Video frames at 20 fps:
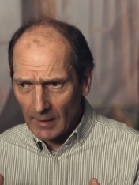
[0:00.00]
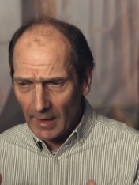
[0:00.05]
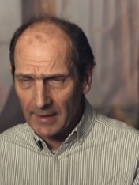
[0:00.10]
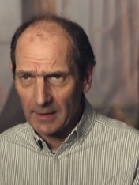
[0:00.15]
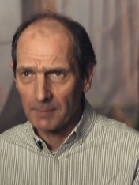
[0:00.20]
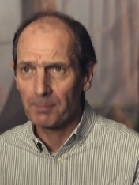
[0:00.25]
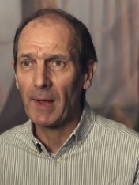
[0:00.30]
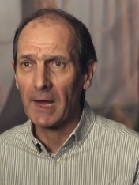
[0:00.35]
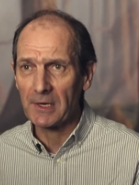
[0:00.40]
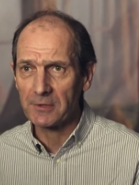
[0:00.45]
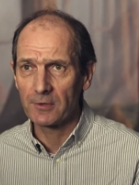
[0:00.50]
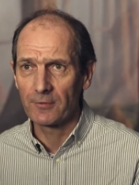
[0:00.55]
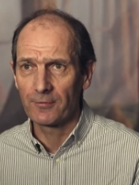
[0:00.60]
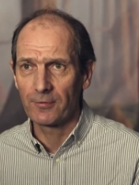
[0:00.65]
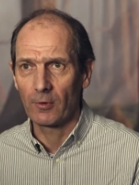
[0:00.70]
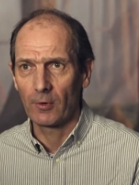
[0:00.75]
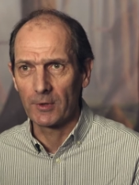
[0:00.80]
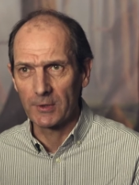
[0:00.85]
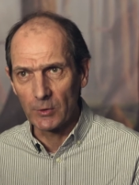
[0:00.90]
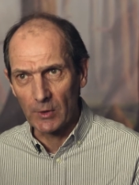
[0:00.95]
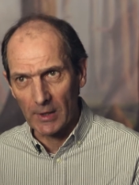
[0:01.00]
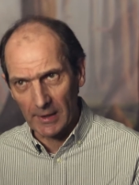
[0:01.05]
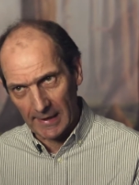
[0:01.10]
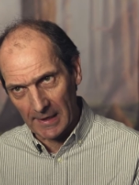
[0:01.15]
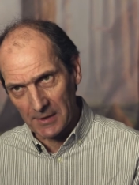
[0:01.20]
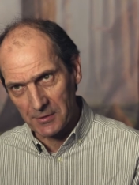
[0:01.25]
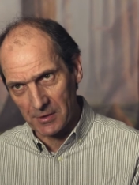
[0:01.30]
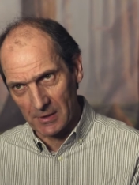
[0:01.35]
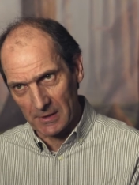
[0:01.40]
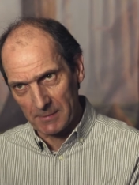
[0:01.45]
and a passion for it, you can
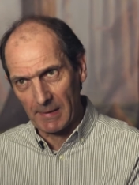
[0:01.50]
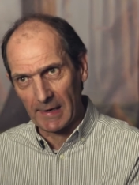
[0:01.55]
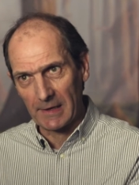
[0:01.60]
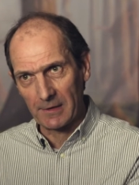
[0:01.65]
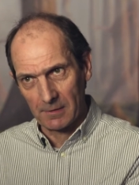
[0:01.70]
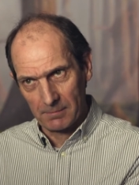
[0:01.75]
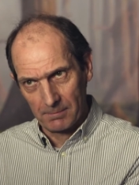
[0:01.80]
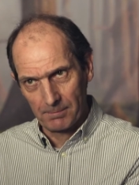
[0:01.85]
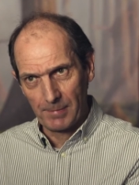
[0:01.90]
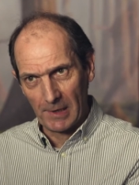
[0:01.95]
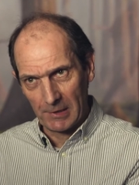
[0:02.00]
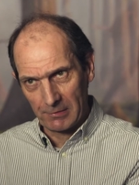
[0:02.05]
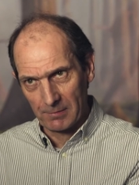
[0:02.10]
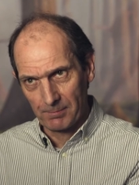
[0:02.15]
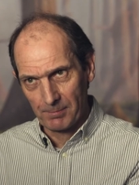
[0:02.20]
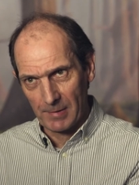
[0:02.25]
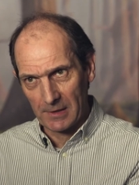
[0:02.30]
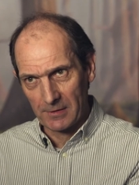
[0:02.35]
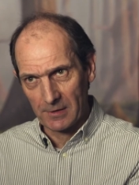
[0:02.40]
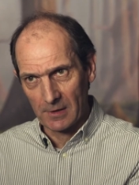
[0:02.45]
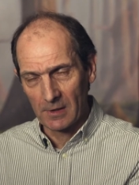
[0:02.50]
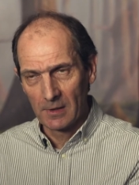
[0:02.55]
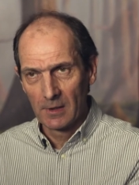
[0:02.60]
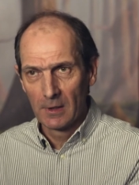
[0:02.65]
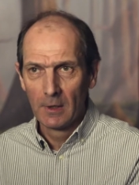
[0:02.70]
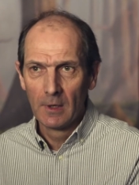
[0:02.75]
actually make them better and better.